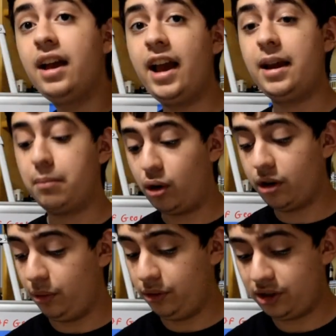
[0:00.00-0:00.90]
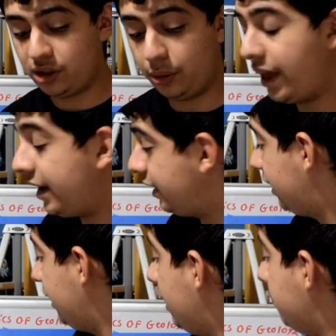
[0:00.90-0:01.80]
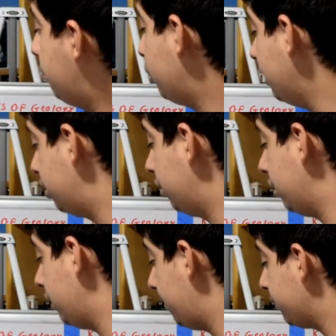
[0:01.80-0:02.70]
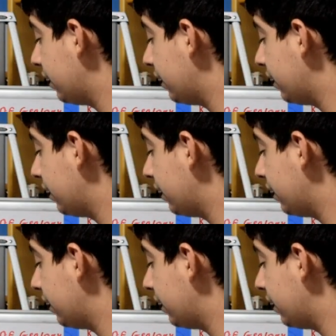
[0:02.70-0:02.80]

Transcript: and marbles, so that heat and pressure